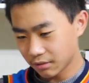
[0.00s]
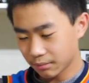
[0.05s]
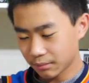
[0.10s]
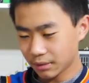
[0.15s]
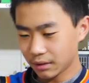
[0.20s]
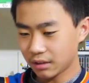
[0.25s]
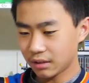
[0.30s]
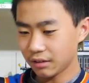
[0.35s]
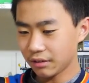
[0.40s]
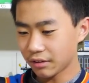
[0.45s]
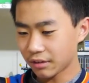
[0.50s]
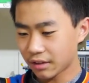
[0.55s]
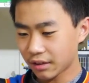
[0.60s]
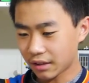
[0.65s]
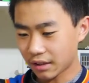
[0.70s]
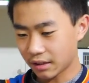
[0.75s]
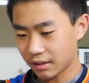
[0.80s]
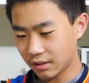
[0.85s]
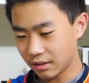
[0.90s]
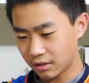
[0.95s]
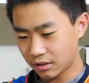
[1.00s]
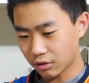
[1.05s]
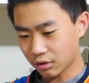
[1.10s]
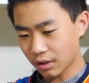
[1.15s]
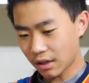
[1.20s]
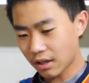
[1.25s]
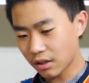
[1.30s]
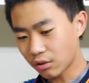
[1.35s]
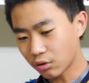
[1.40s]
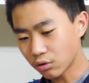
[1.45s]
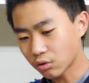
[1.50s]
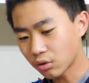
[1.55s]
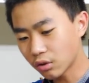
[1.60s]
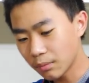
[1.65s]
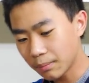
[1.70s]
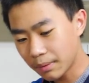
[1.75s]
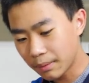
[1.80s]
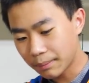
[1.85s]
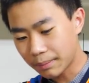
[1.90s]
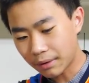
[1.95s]
But looking at this, your ankle's going
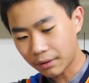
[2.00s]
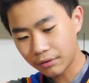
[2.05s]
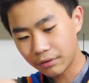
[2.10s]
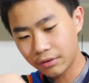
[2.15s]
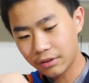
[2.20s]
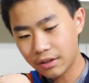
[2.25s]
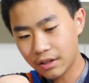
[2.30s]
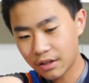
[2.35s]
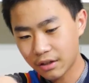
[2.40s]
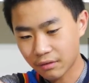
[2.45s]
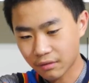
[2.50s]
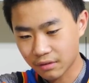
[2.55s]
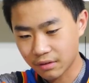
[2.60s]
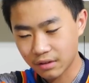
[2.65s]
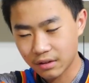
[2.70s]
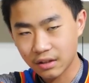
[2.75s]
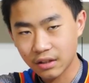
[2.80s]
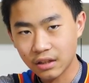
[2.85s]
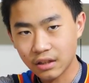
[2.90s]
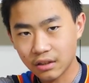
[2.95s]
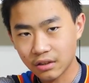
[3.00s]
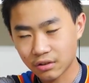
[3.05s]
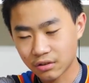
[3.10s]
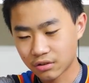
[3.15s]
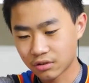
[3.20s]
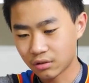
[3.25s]
to be about there and there,